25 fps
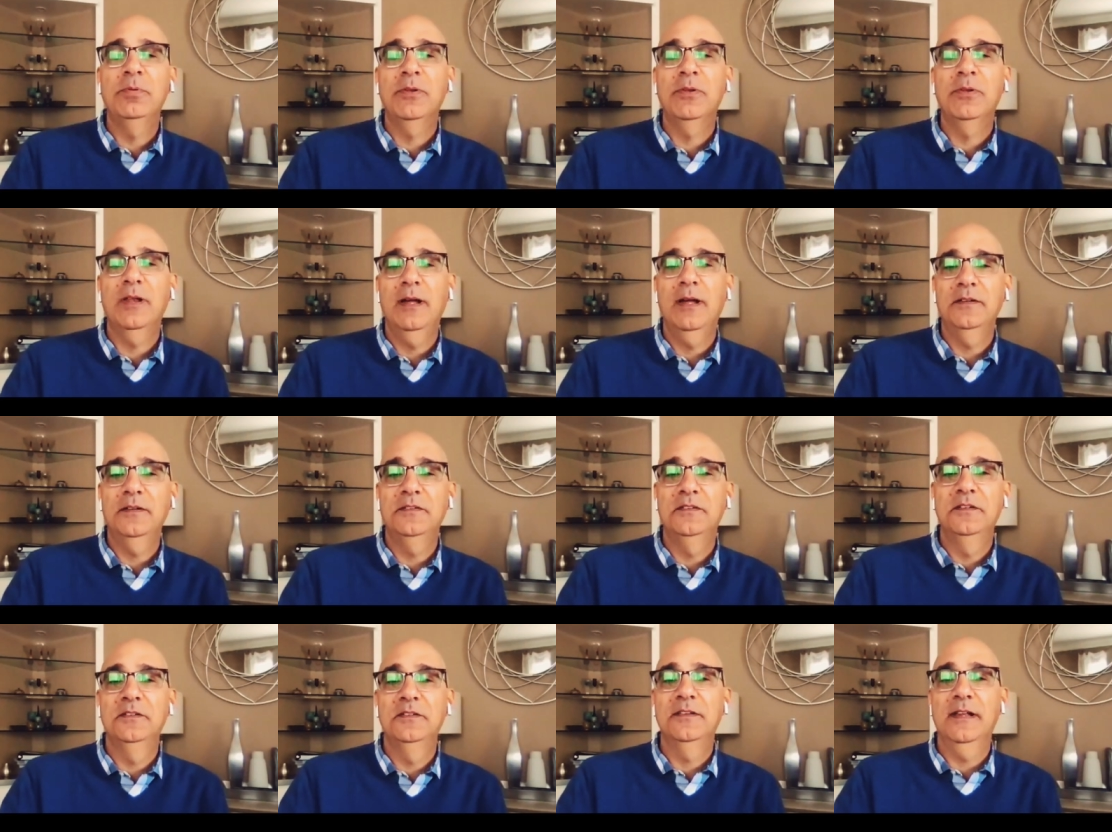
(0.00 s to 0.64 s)

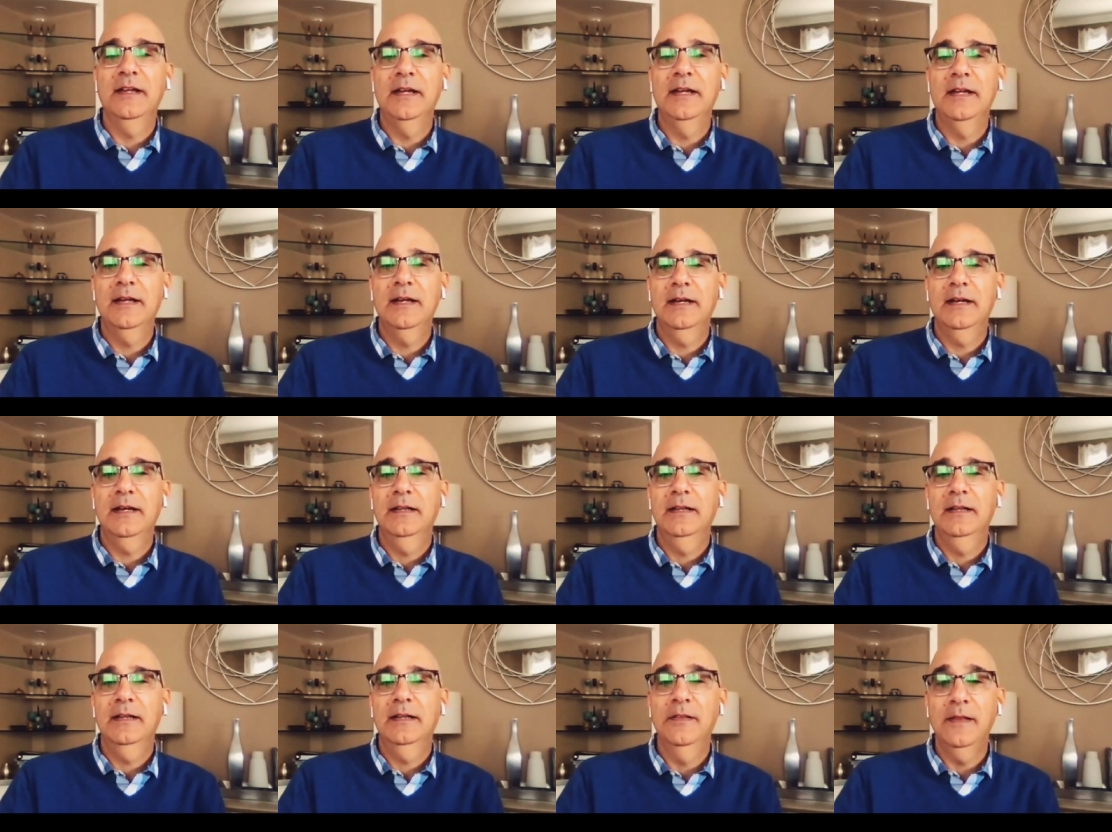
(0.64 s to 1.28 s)
Plus is like
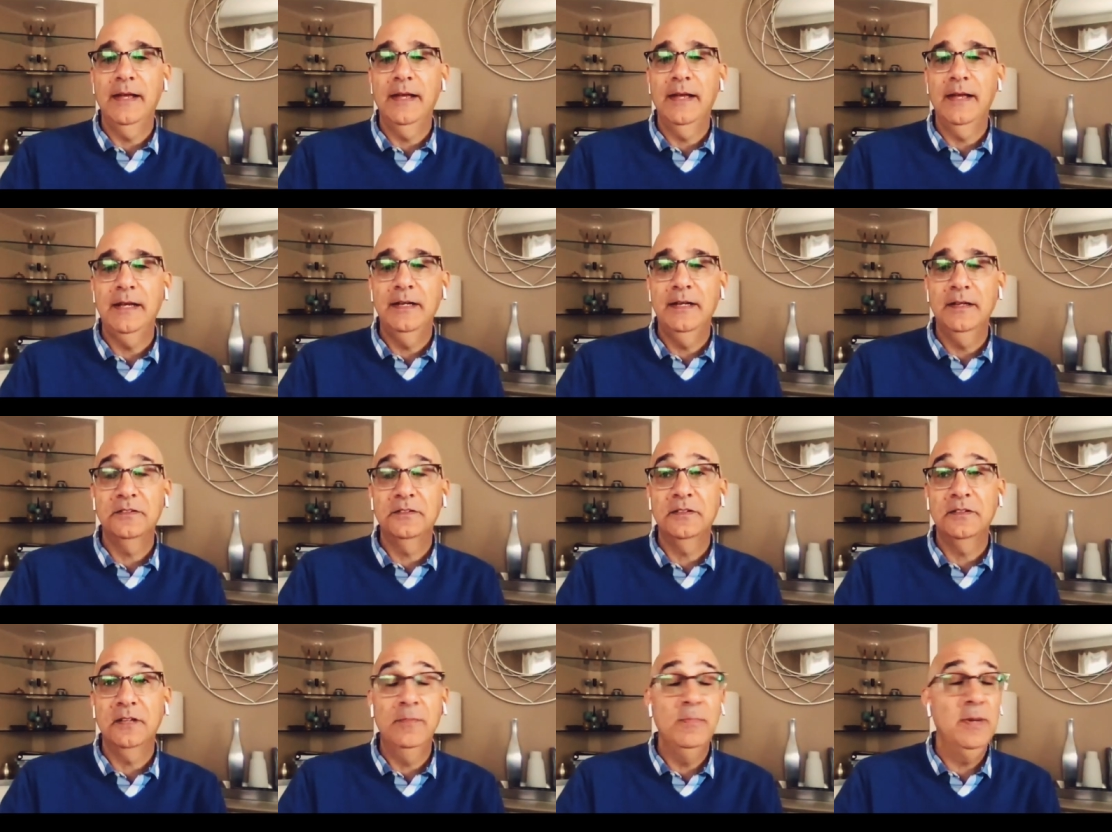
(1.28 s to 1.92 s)
the
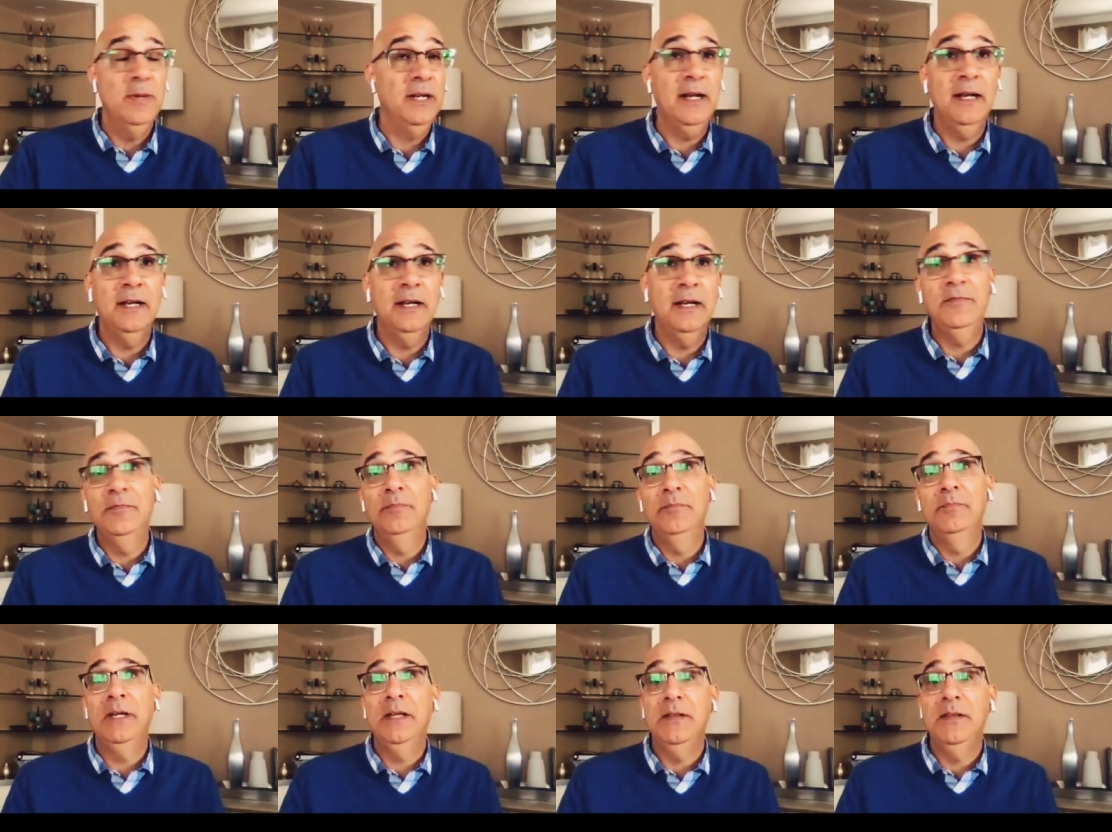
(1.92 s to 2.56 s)
latest, it may not
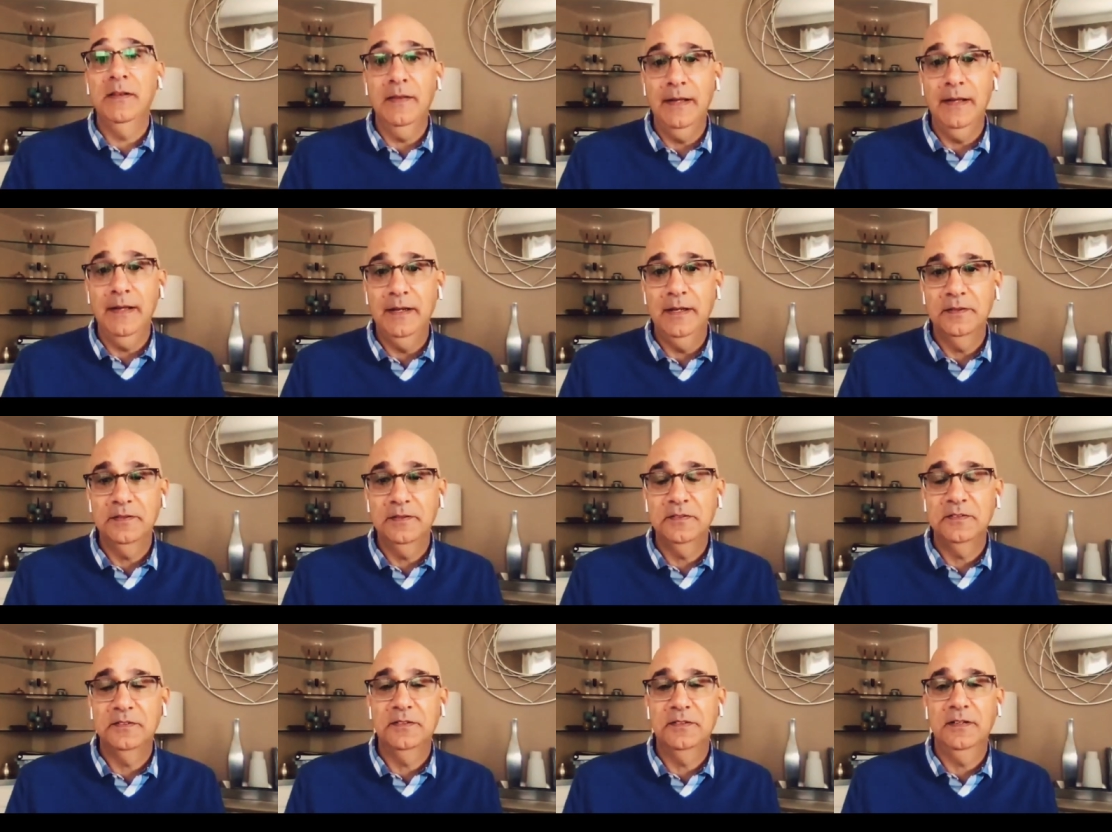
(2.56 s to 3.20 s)
even be the
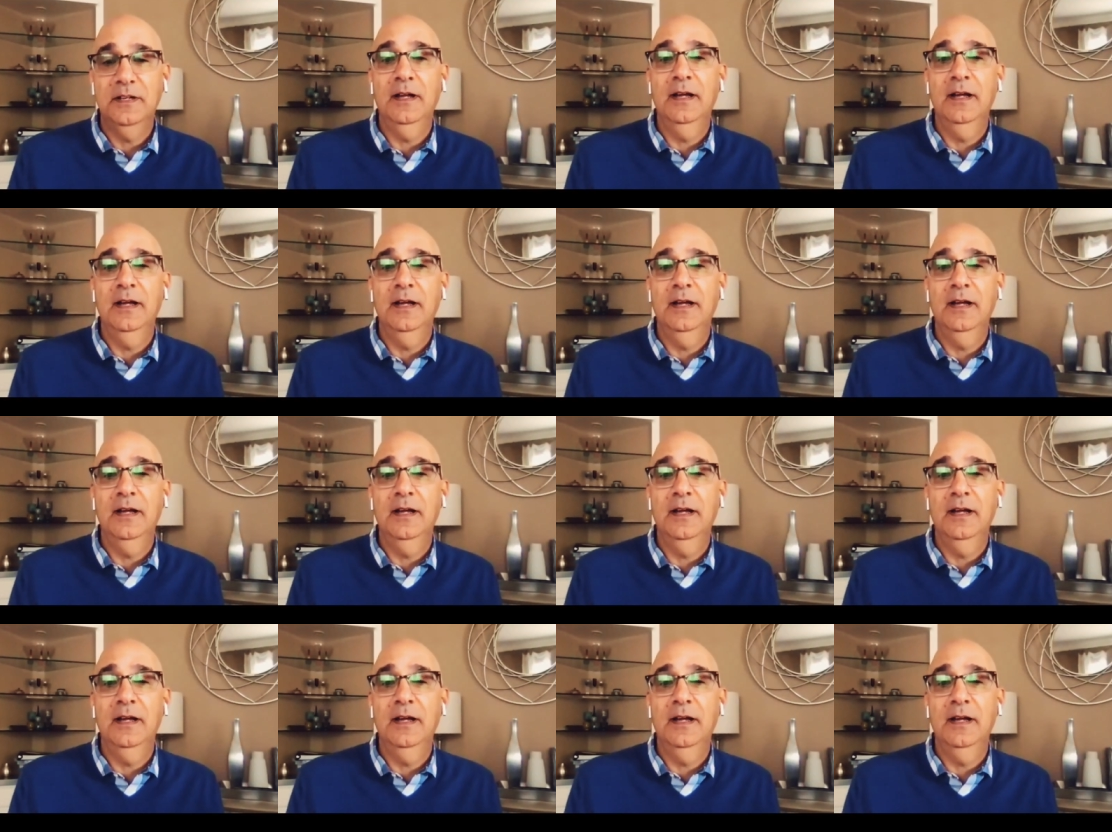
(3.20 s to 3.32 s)
latest